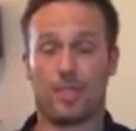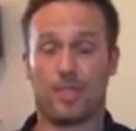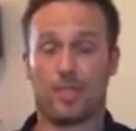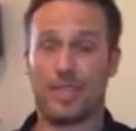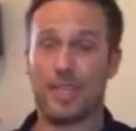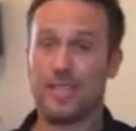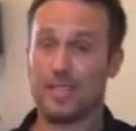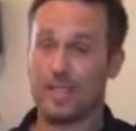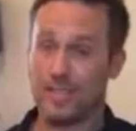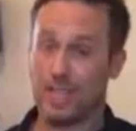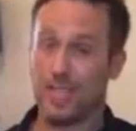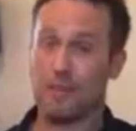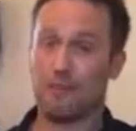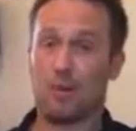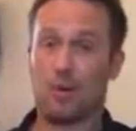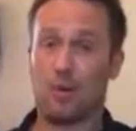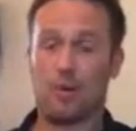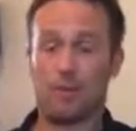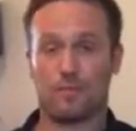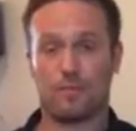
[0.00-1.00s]
against
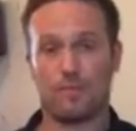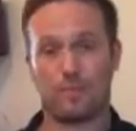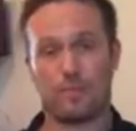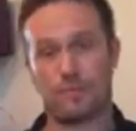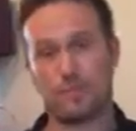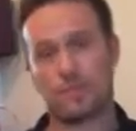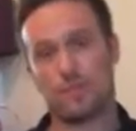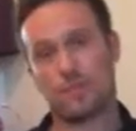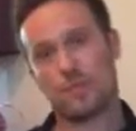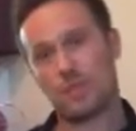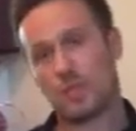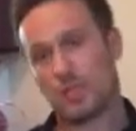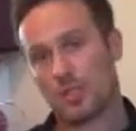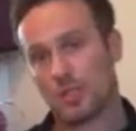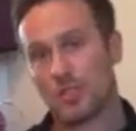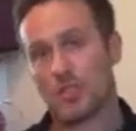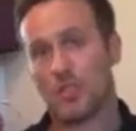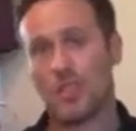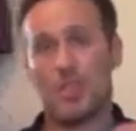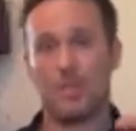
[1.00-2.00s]
it, but
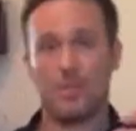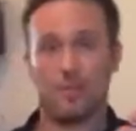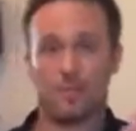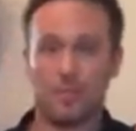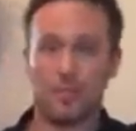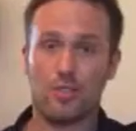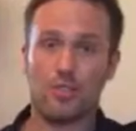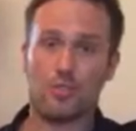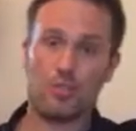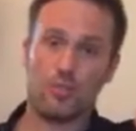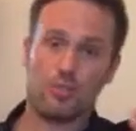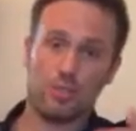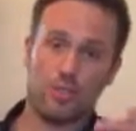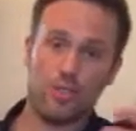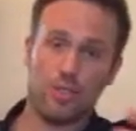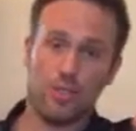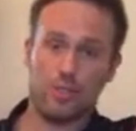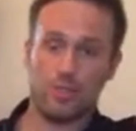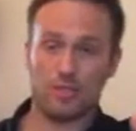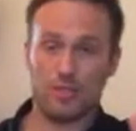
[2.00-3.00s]
just
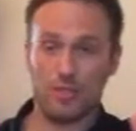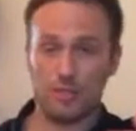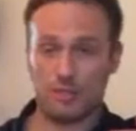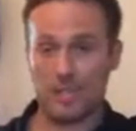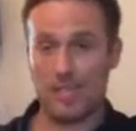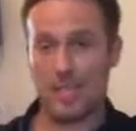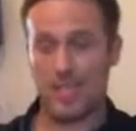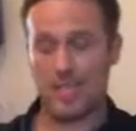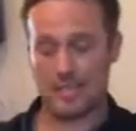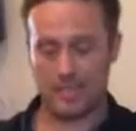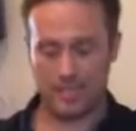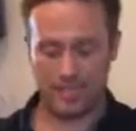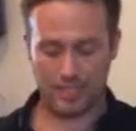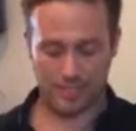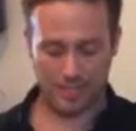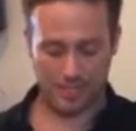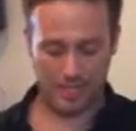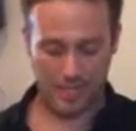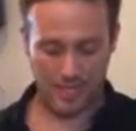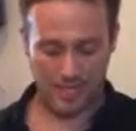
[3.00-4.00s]
you know, be learning
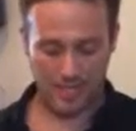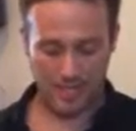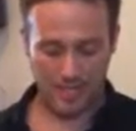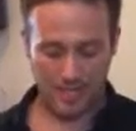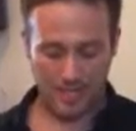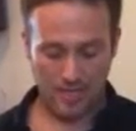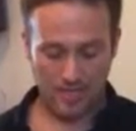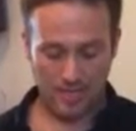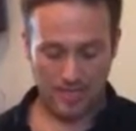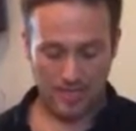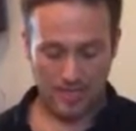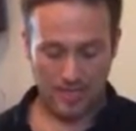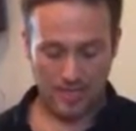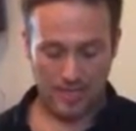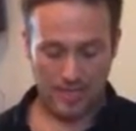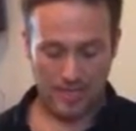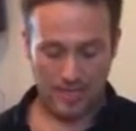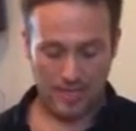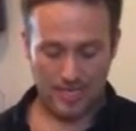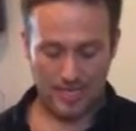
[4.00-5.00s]
each day.
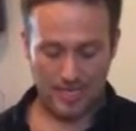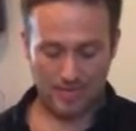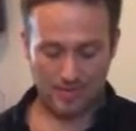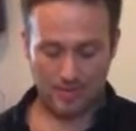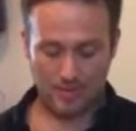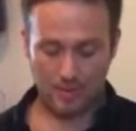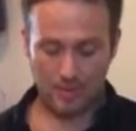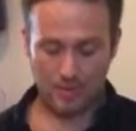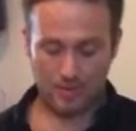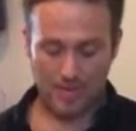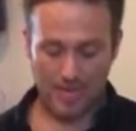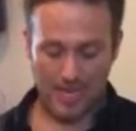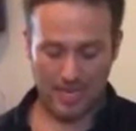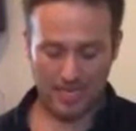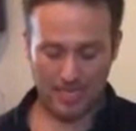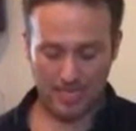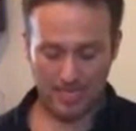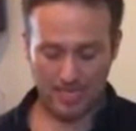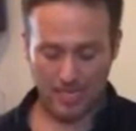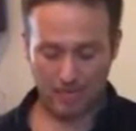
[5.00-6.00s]
Don't be
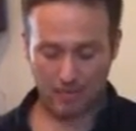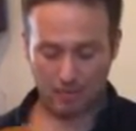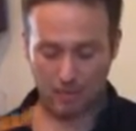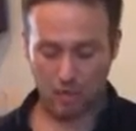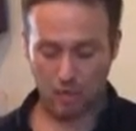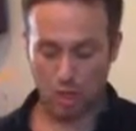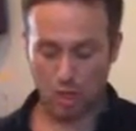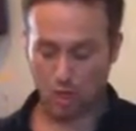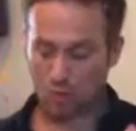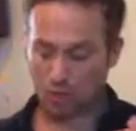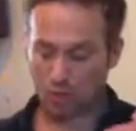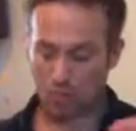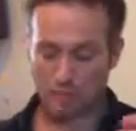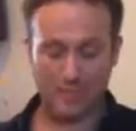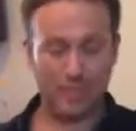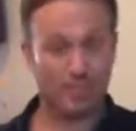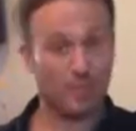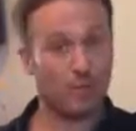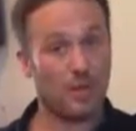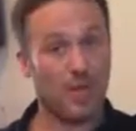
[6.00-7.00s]
hard on yourself. Don't rush
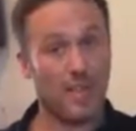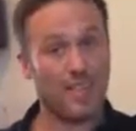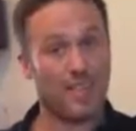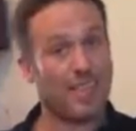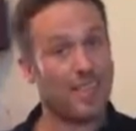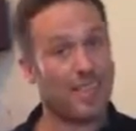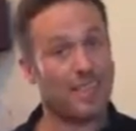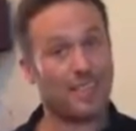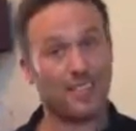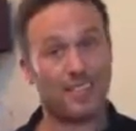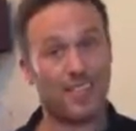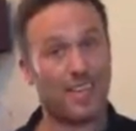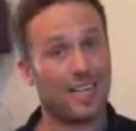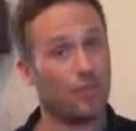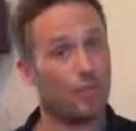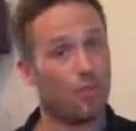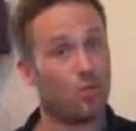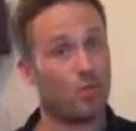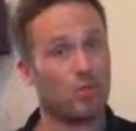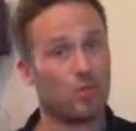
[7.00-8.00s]
back to work. I did
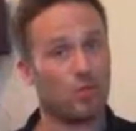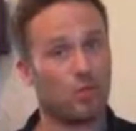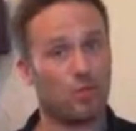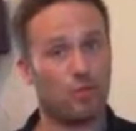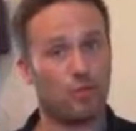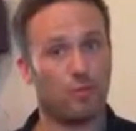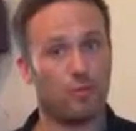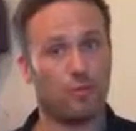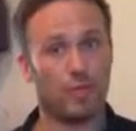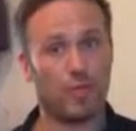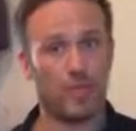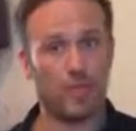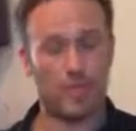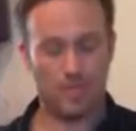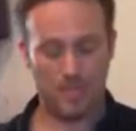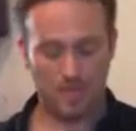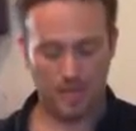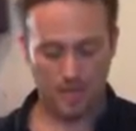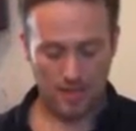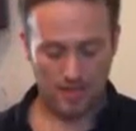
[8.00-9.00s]
that. It wasn't good for me.
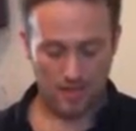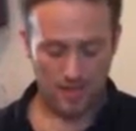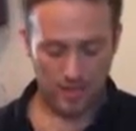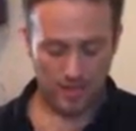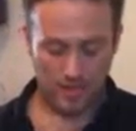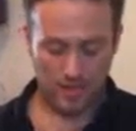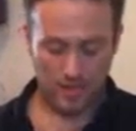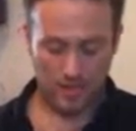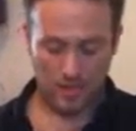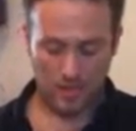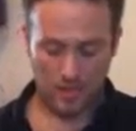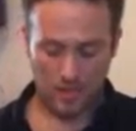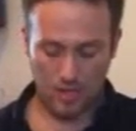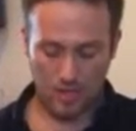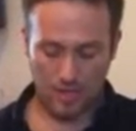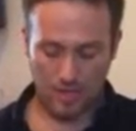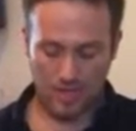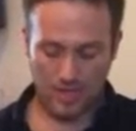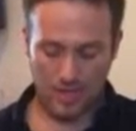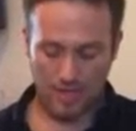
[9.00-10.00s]
You know,
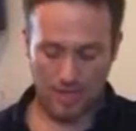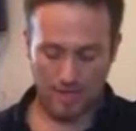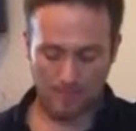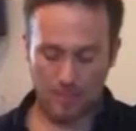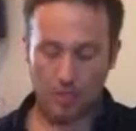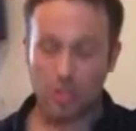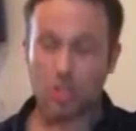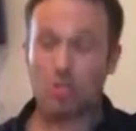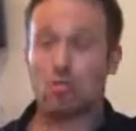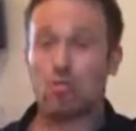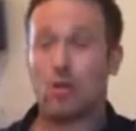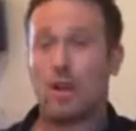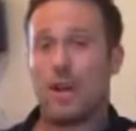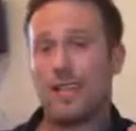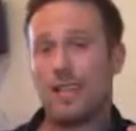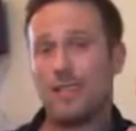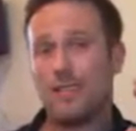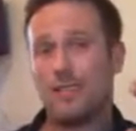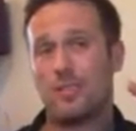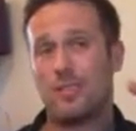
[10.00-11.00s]

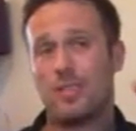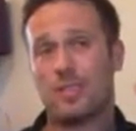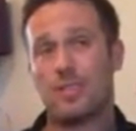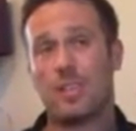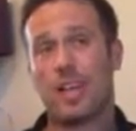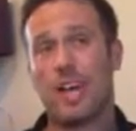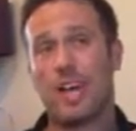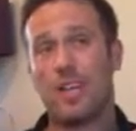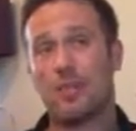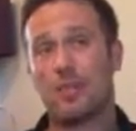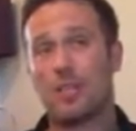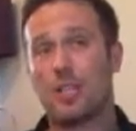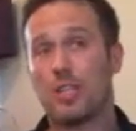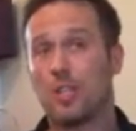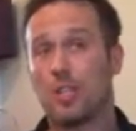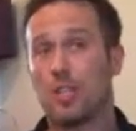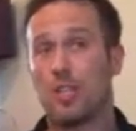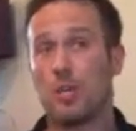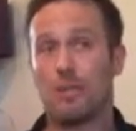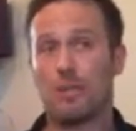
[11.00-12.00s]
try and start
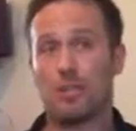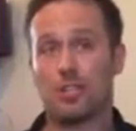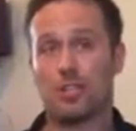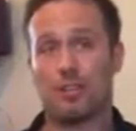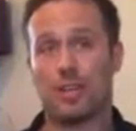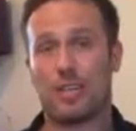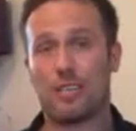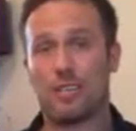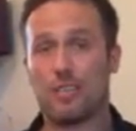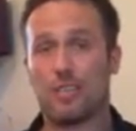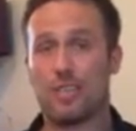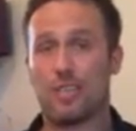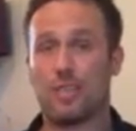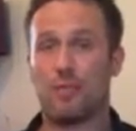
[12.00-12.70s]
using coping strategies